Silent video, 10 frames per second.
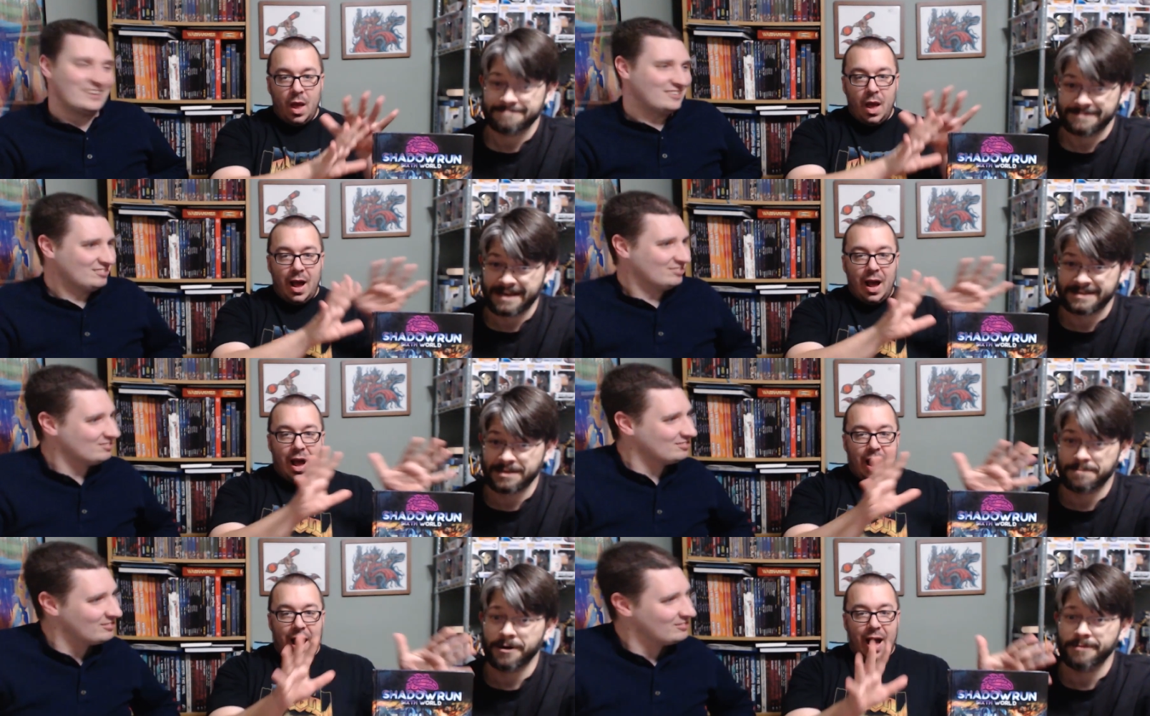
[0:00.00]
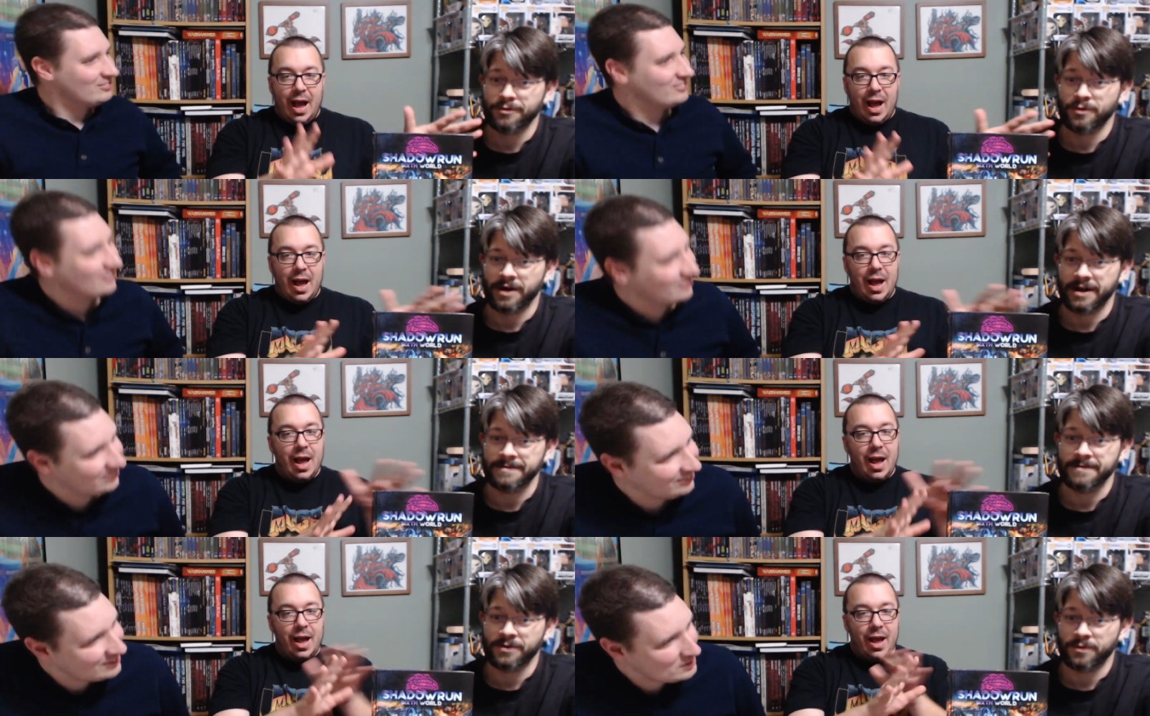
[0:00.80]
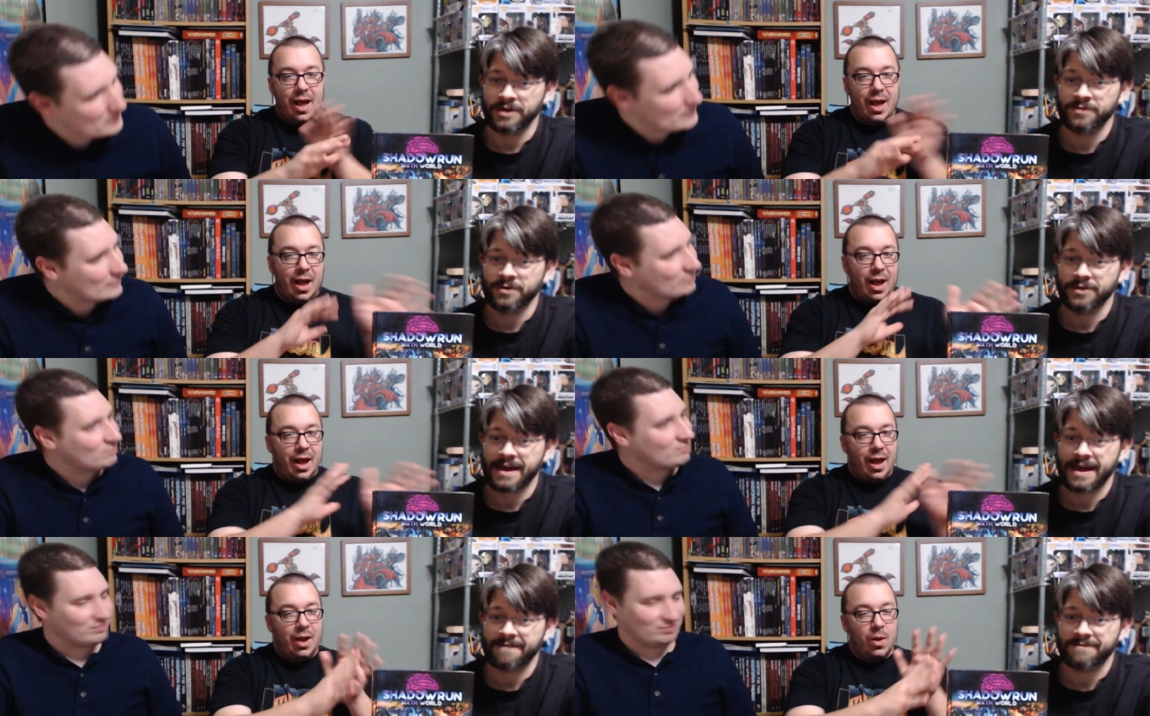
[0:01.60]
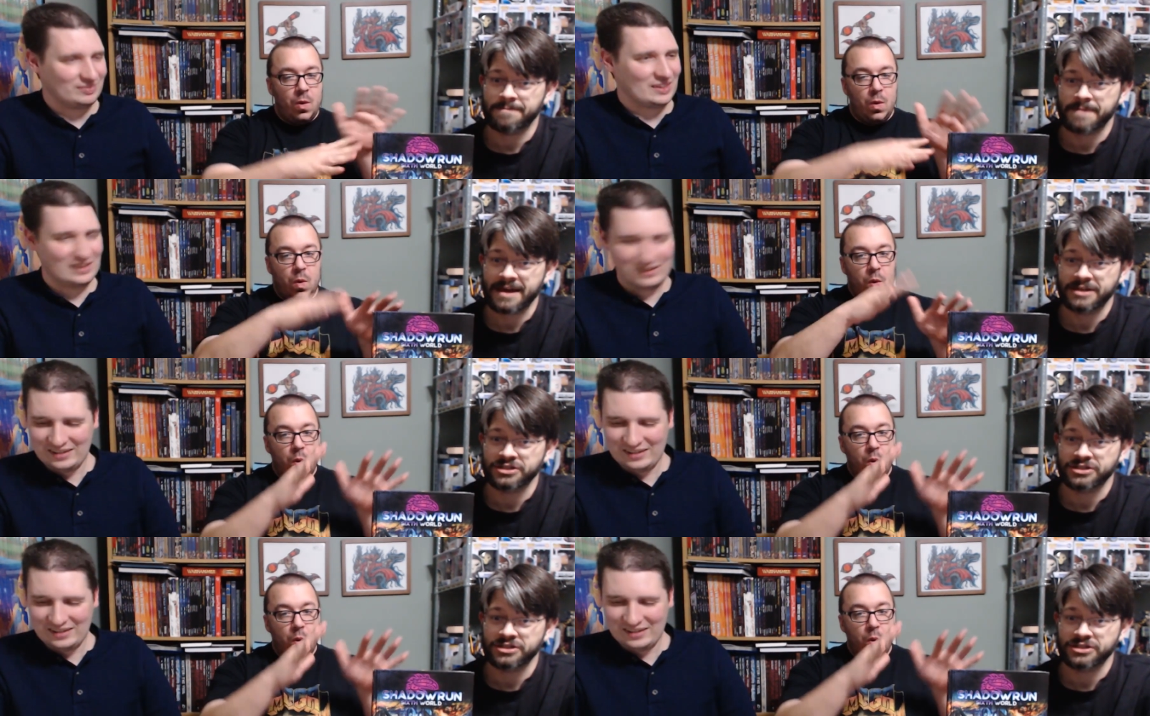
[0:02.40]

Speaker 1: Yes, the purple one. The one where they have the page